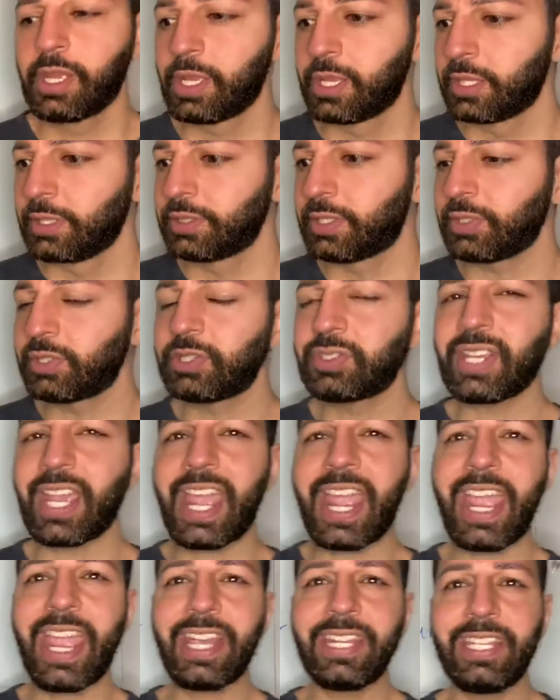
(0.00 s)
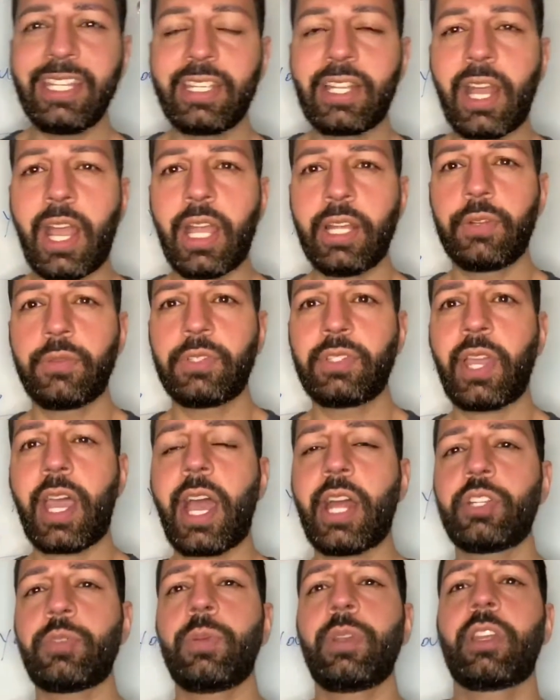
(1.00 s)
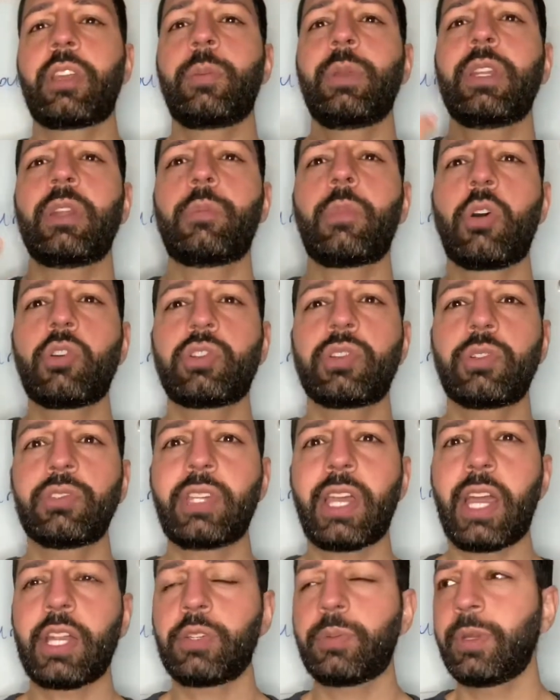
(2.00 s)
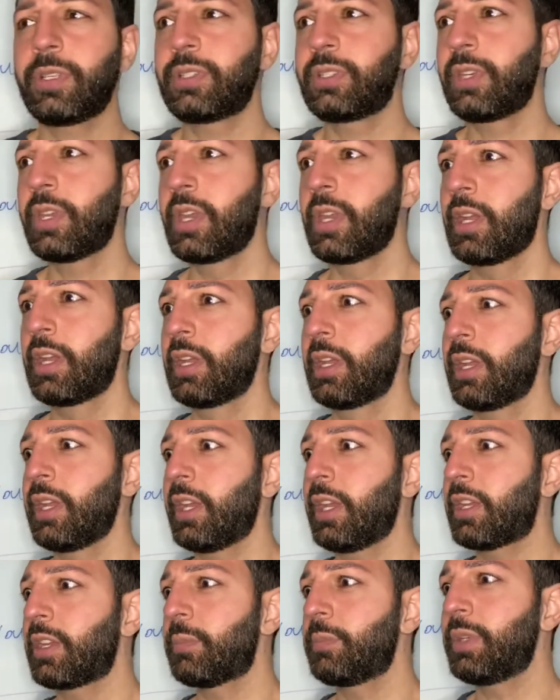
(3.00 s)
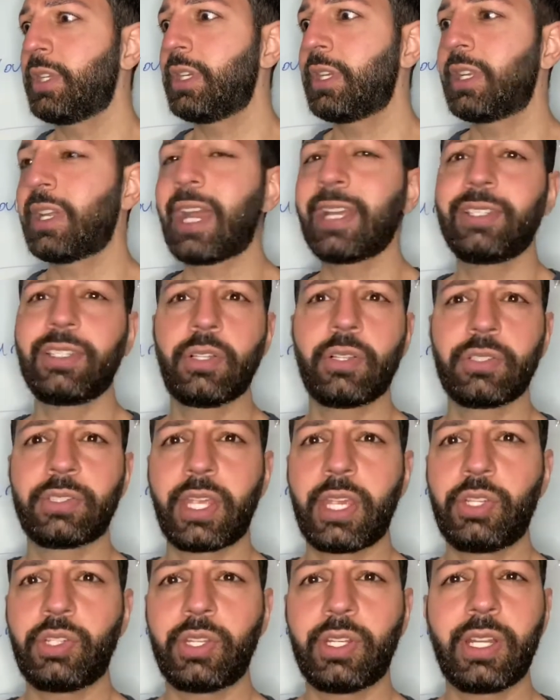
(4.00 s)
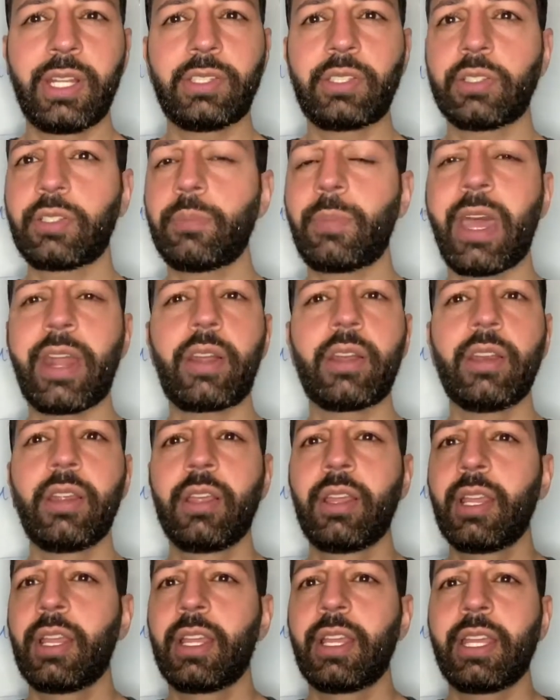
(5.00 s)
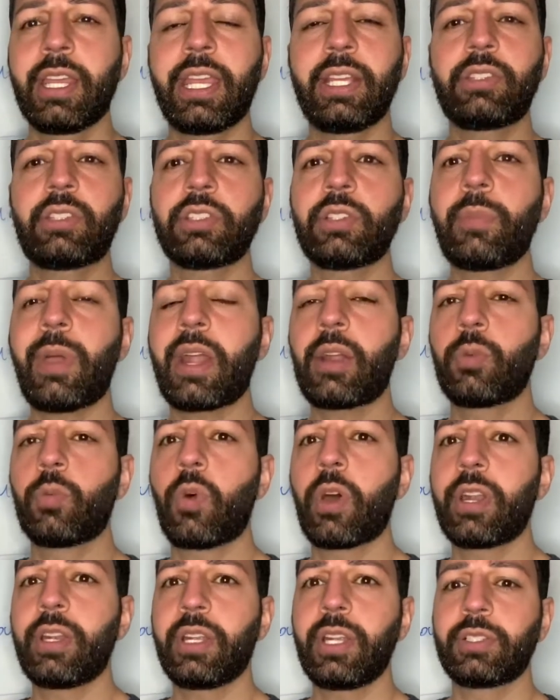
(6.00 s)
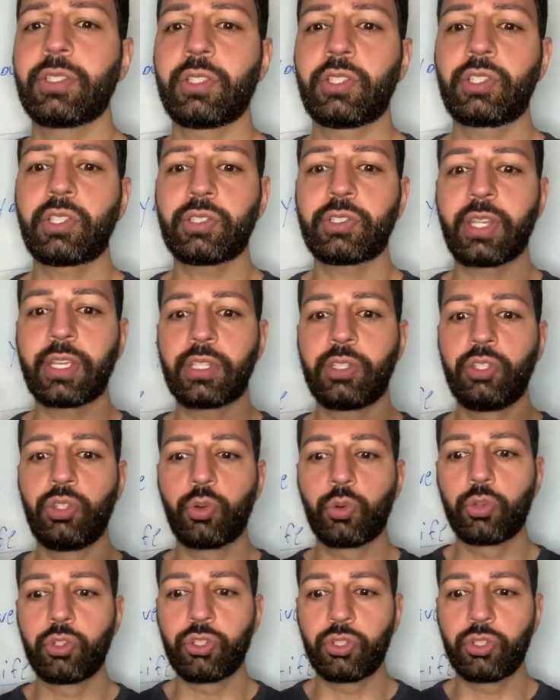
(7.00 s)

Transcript: This is any kind of attachment. It could be an emotional attachment. It can be an idealization. It doesn't matter. It doesn't matter what it is. It's just like your